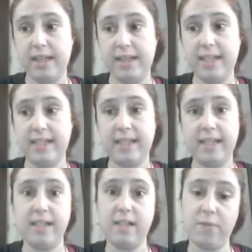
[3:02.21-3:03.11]
this
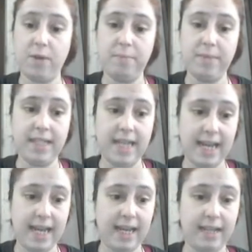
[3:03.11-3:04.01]
is from the
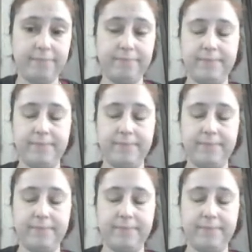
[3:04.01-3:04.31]
day